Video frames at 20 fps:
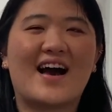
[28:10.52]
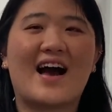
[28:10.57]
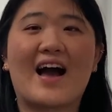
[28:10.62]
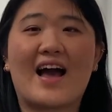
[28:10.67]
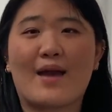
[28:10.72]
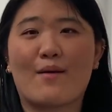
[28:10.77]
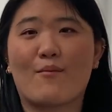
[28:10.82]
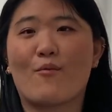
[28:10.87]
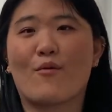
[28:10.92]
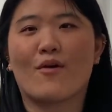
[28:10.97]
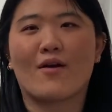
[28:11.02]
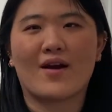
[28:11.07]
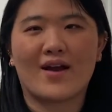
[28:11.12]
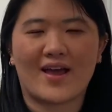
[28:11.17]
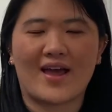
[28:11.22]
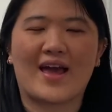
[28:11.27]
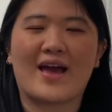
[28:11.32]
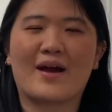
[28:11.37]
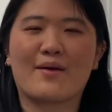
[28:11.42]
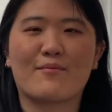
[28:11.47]
I'm where
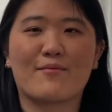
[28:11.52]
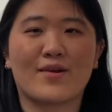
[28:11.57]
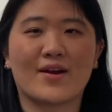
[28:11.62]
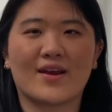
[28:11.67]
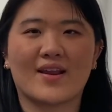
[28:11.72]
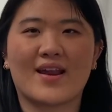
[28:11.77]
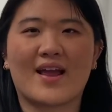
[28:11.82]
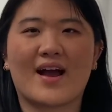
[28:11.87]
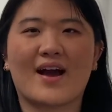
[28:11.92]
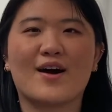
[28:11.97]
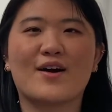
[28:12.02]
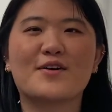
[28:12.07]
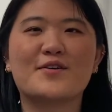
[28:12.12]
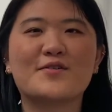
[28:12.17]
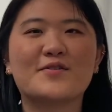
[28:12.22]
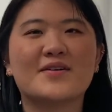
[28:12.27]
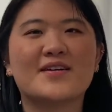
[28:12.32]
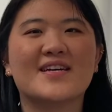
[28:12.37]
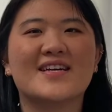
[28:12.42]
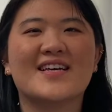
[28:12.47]
I am right now.